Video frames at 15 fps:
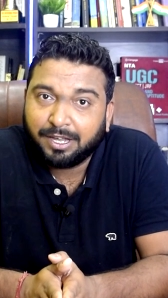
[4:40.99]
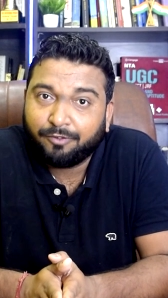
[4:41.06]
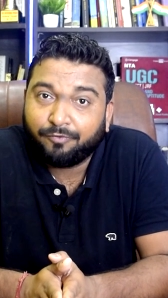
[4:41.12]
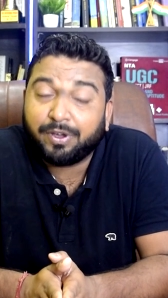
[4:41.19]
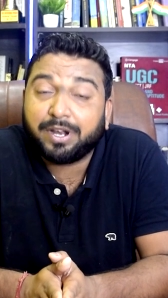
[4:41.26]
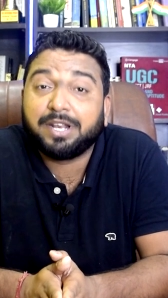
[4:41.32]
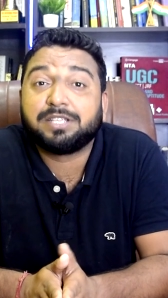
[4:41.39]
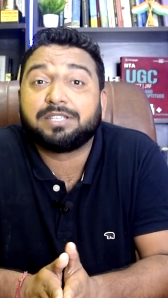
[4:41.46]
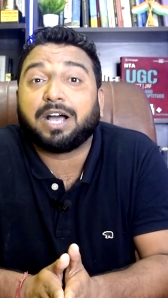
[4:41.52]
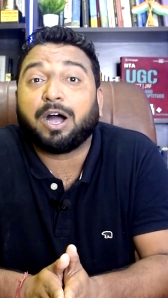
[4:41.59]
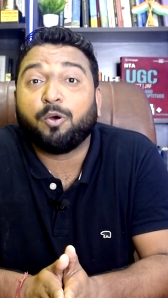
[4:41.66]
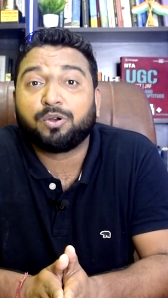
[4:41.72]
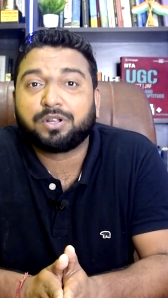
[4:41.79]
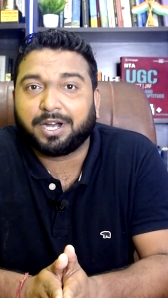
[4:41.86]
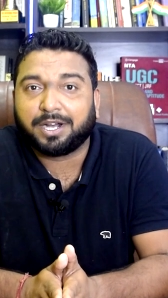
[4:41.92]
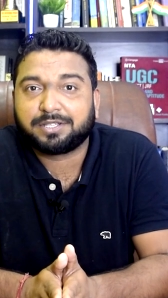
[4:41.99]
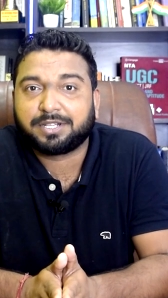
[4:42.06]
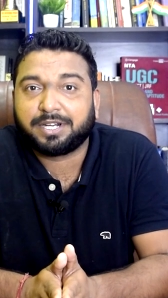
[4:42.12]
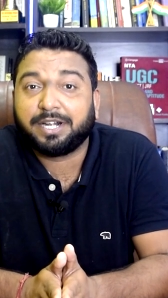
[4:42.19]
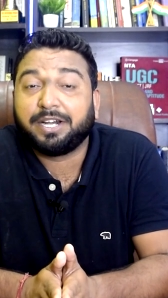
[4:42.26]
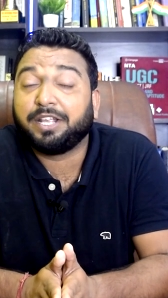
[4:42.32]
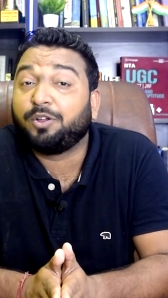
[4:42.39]
when he is
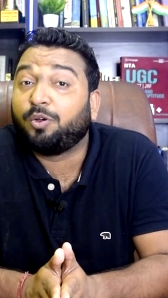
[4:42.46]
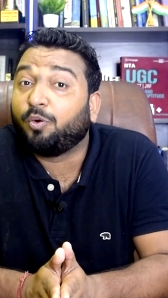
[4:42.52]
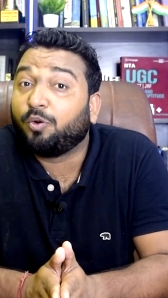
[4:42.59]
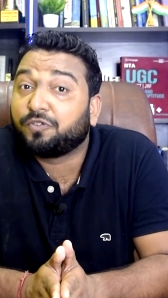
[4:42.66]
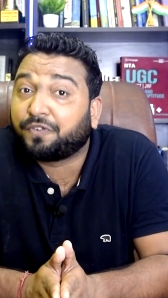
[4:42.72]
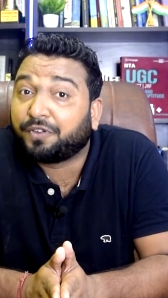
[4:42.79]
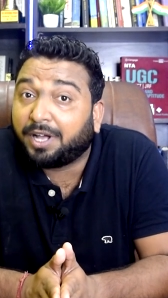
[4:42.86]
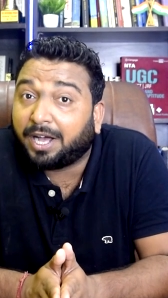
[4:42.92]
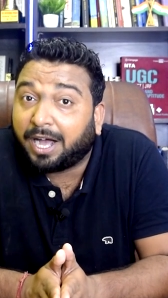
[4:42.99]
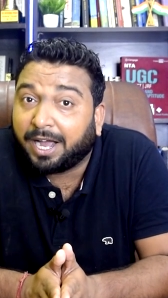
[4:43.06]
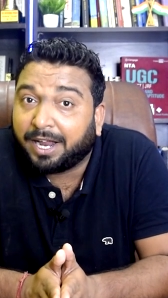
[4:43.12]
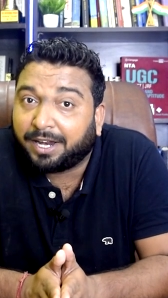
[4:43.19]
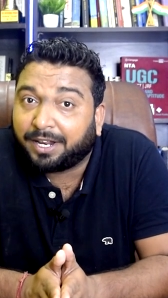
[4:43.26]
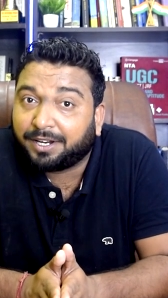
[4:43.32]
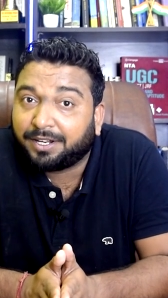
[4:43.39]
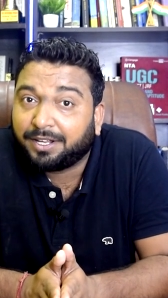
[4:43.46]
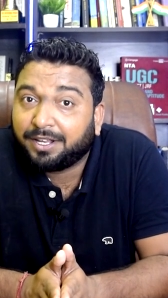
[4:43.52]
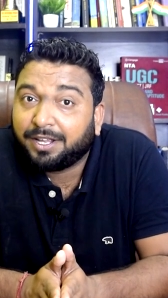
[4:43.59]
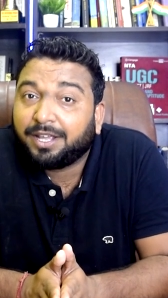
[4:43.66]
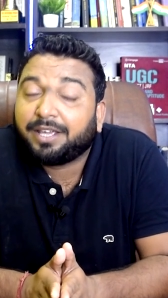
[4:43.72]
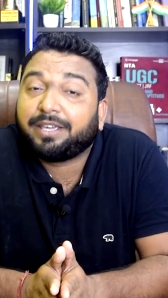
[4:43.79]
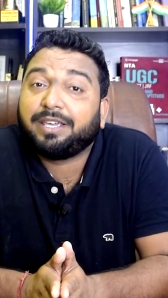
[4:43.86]
outcasted, he goes for the island.
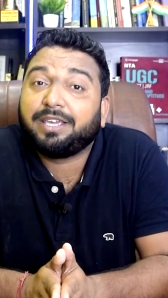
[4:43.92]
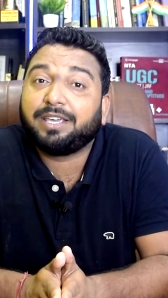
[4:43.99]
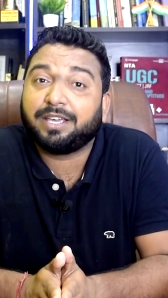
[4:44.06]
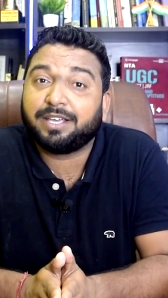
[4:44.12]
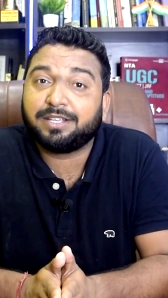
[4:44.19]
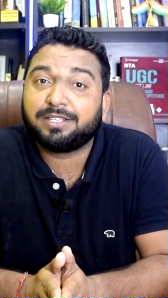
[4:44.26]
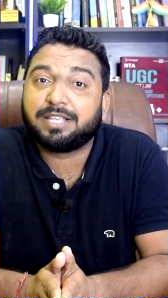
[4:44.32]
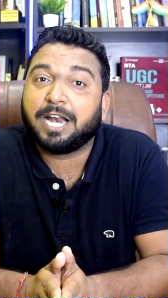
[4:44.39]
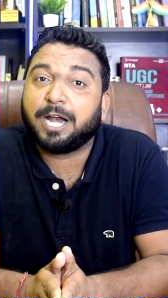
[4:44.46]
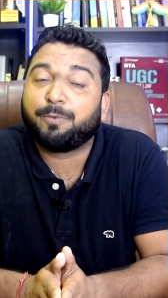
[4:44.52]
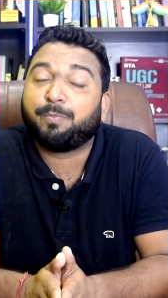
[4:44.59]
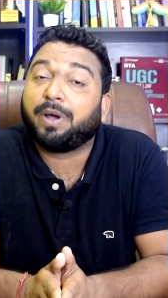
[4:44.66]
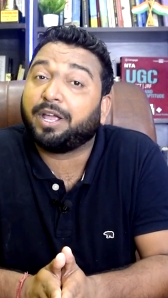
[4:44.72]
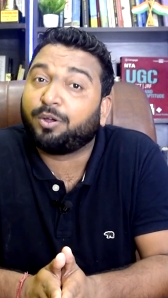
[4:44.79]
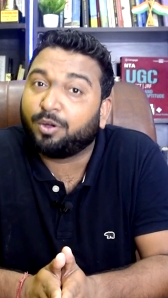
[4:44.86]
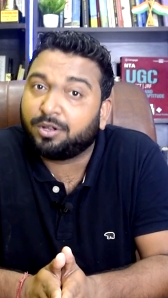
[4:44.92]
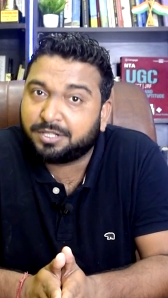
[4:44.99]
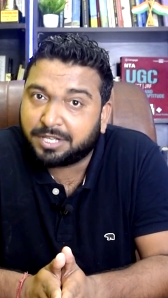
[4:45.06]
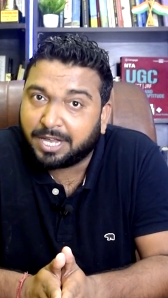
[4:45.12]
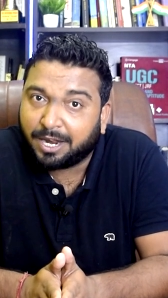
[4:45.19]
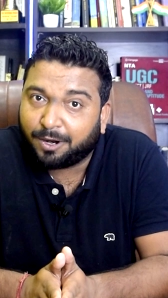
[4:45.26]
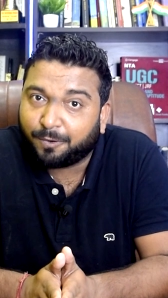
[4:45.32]
He is held by
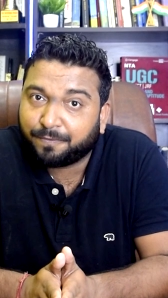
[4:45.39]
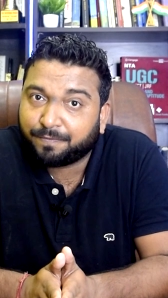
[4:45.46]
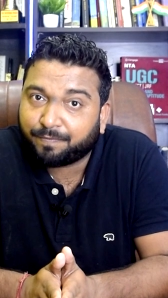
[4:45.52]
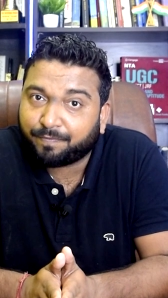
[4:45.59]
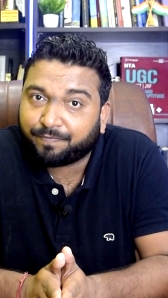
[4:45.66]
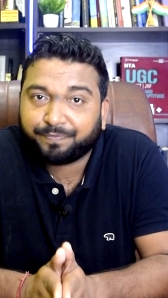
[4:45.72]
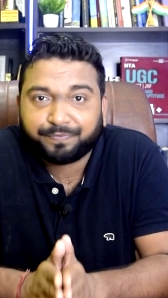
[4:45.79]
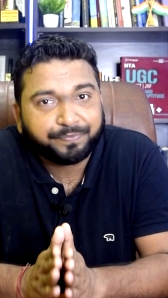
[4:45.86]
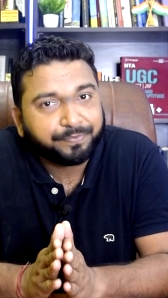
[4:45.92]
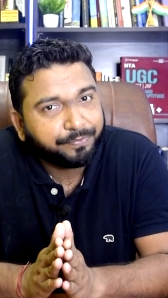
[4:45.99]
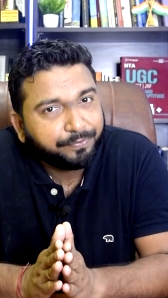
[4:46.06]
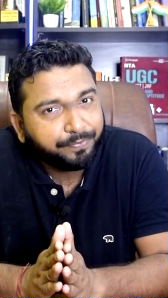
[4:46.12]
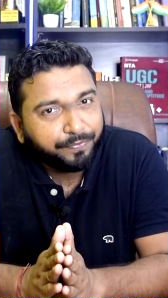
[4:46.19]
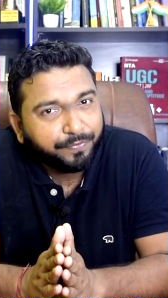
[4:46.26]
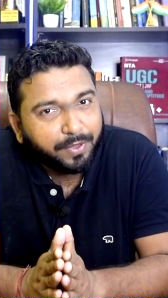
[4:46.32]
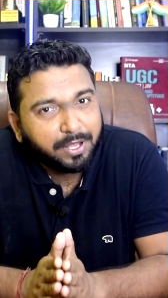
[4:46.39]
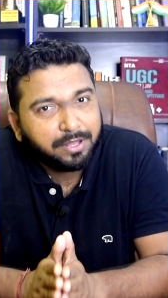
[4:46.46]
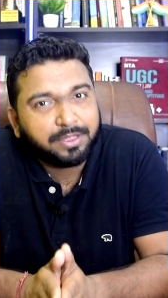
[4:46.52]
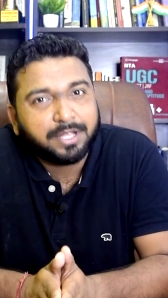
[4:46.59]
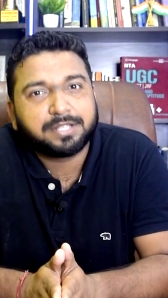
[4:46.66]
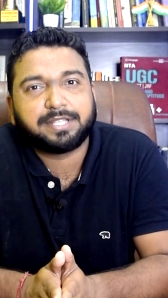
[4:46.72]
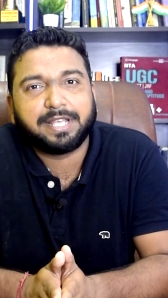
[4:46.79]
Gonzalo.
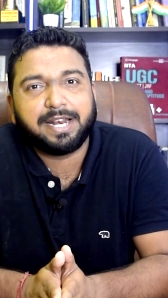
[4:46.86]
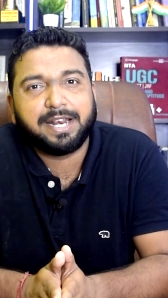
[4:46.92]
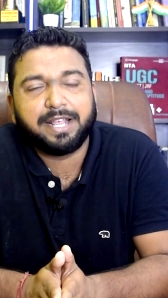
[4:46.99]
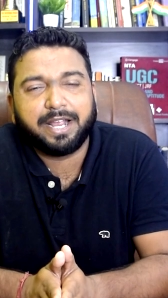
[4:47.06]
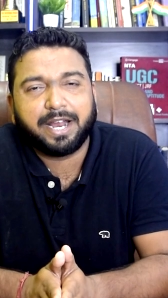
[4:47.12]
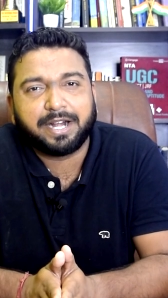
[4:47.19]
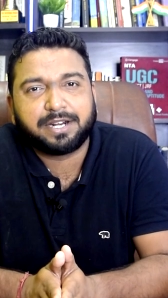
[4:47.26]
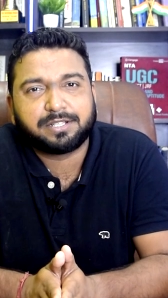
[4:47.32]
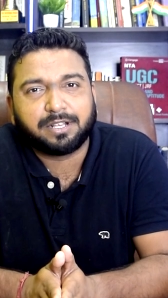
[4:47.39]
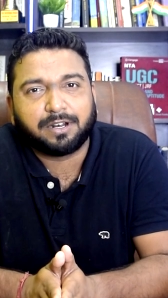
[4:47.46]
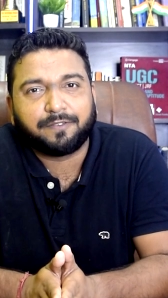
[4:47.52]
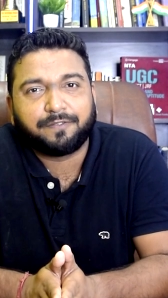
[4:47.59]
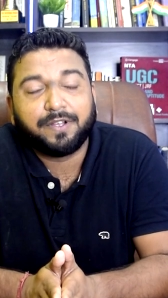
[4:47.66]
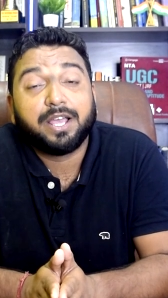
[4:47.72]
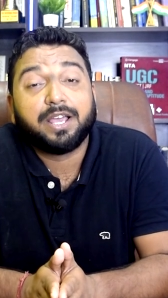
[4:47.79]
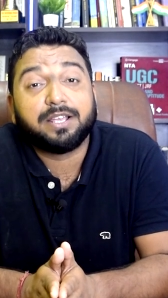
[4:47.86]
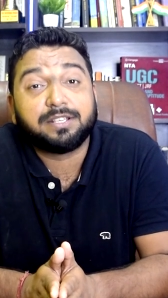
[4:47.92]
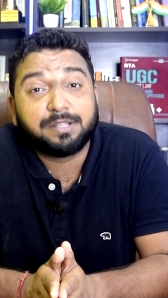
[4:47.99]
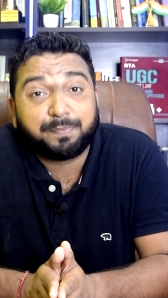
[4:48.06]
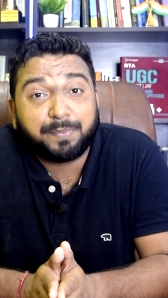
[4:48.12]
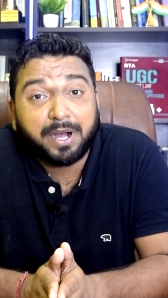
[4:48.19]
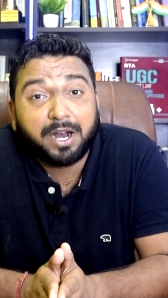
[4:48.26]
The sailing itself is
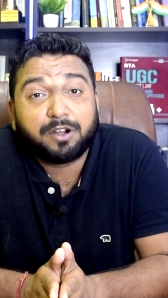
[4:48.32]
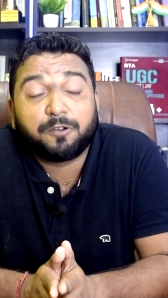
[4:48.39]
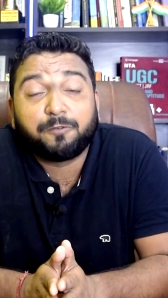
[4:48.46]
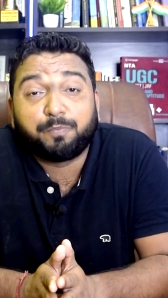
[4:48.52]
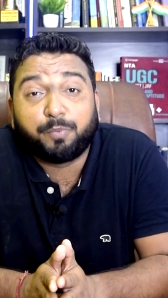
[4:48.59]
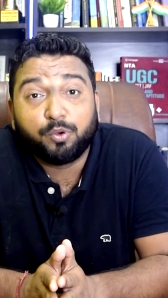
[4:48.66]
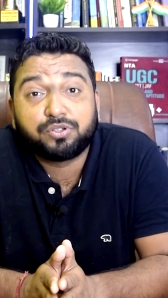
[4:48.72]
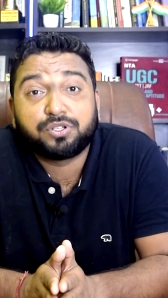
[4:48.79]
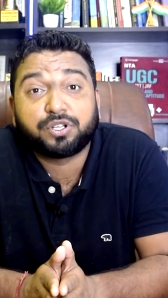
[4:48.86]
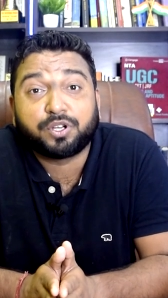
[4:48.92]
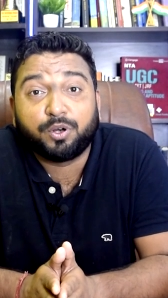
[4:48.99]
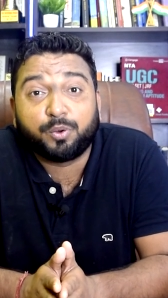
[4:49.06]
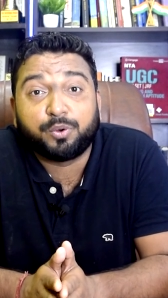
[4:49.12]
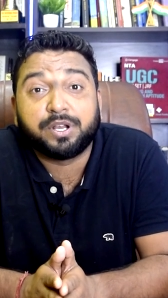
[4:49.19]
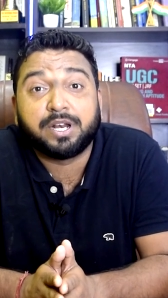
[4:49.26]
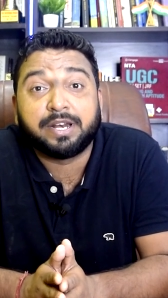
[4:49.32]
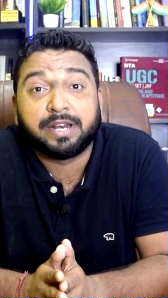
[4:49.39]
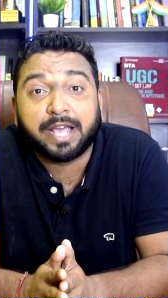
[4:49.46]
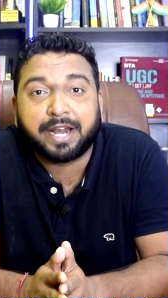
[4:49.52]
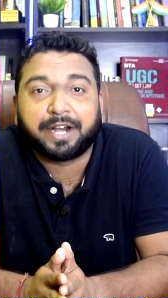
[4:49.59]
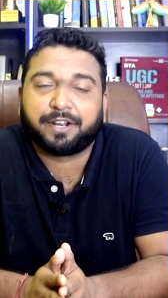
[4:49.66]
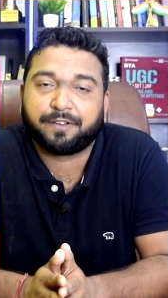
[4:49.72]
the part of post-colonial
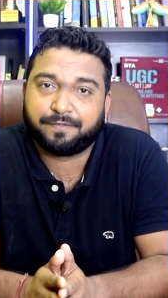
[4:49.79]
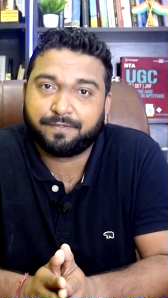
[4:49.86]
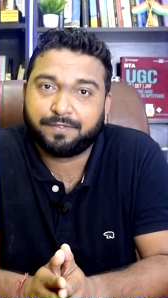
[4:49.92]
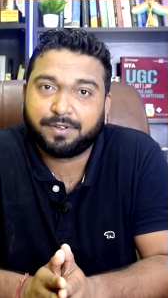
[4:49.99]
narrative.